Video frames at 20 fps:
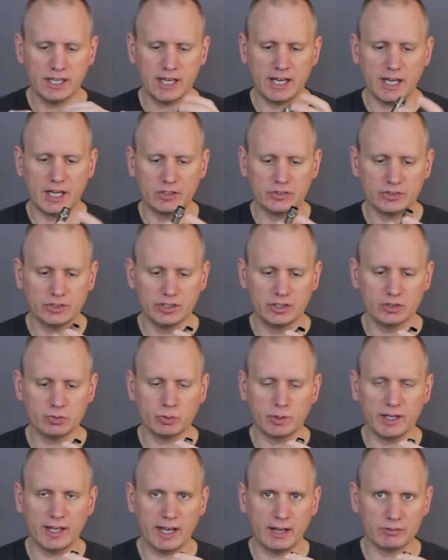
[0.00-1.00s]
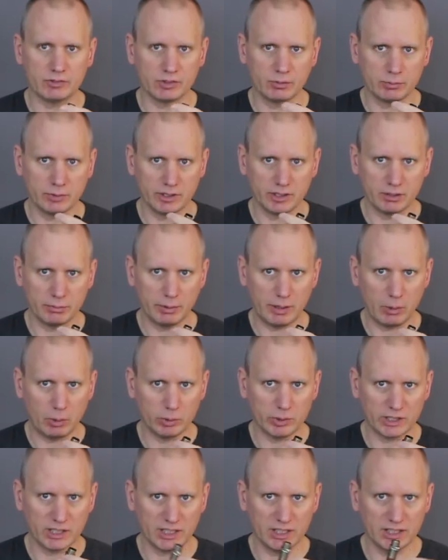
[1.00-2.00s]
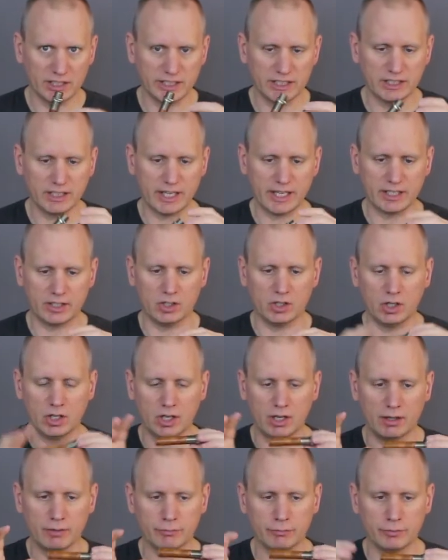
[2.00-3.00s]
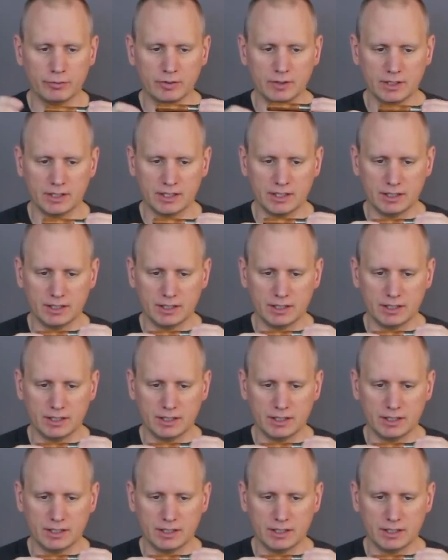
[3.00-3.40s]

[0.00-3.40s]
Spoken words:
And so you just want to have something to be able to clean that off